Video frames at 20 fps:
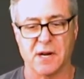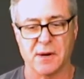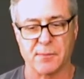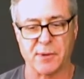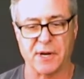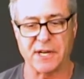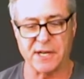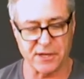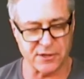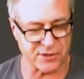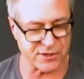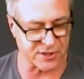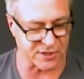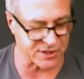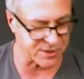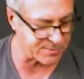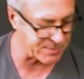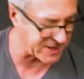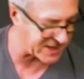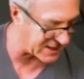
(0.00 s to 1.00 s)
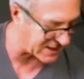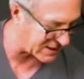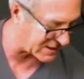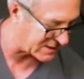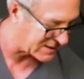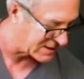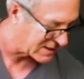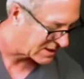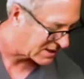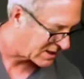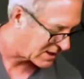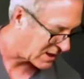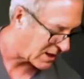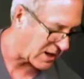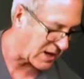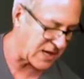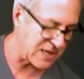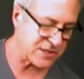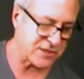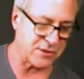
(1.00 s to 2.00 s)
but here's a spare.
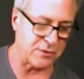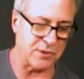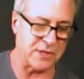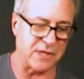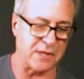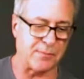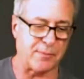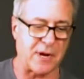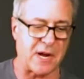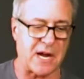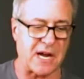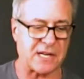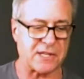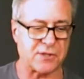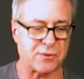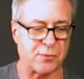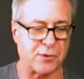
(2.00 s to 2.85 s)
Also in the box